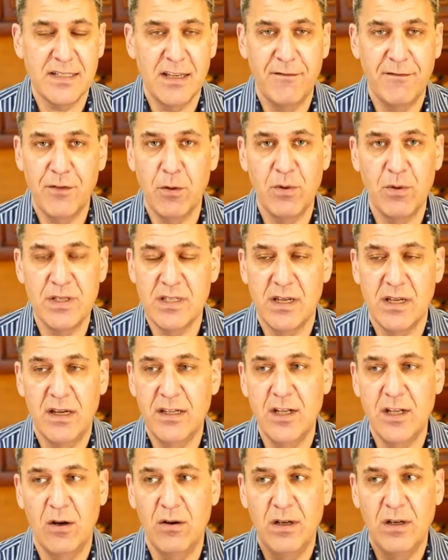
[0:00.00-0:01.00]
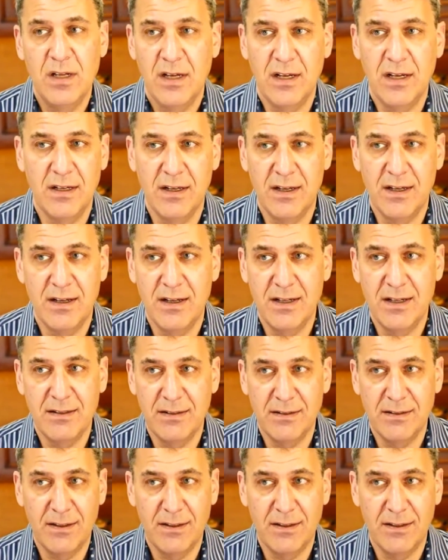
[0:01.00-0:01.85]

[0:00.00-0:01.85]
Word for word: If there was a, you know, a, a,